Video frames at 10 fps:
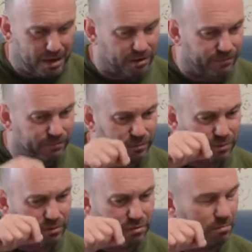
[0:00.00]
bag of
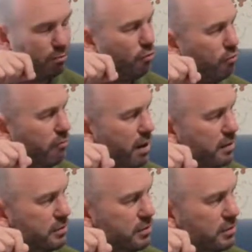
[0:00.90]
what they call them, pork
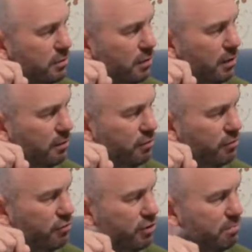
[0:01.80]
rinds, you know, like the
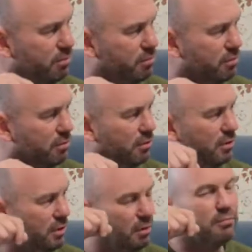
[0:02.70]
crunchy pork. Yeah, yeah,
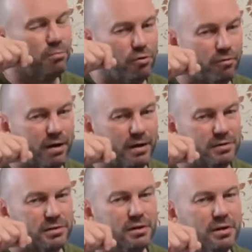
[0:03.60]
yeah. Pork
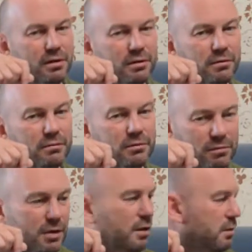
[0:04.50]
rinds.
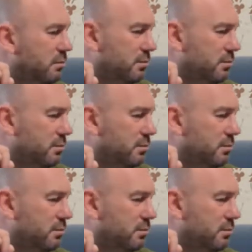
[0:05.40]
Okay.